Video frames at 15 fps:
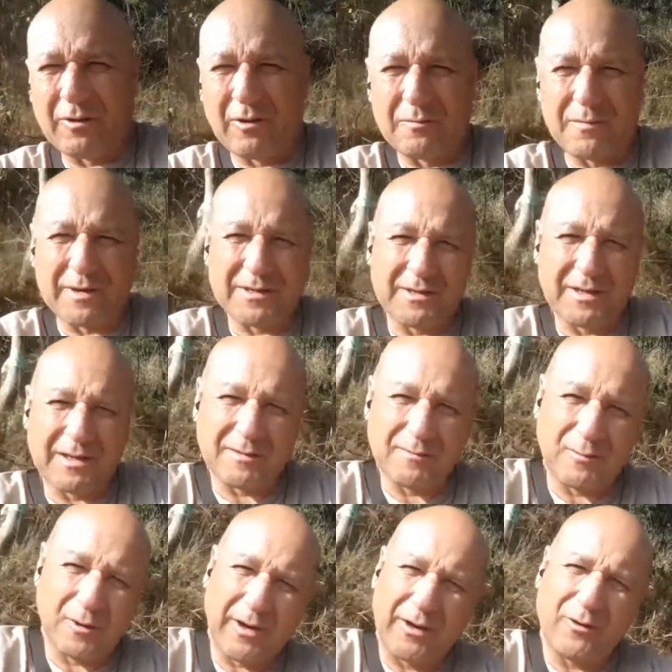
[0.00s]
because of
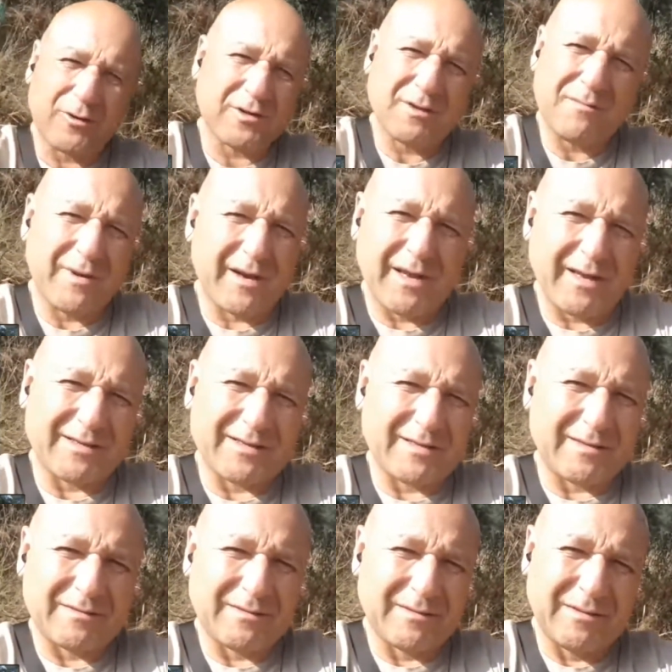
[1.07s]
this that has occurred to the